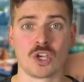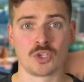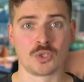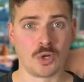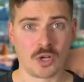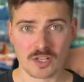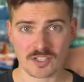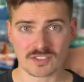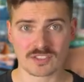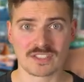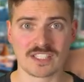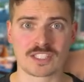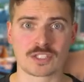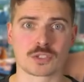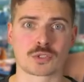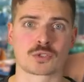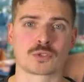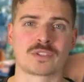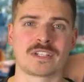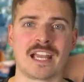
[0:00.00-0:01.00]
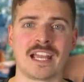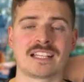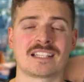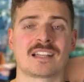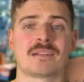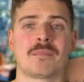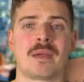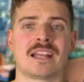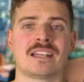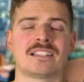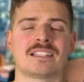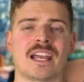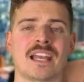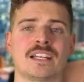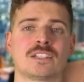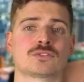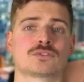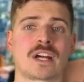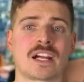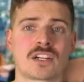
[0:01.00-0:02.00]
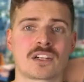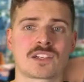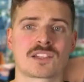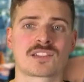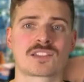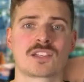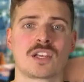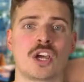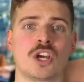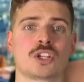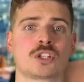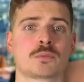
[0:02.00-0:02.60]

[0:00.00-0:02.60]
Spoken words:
You also need to create and maintain records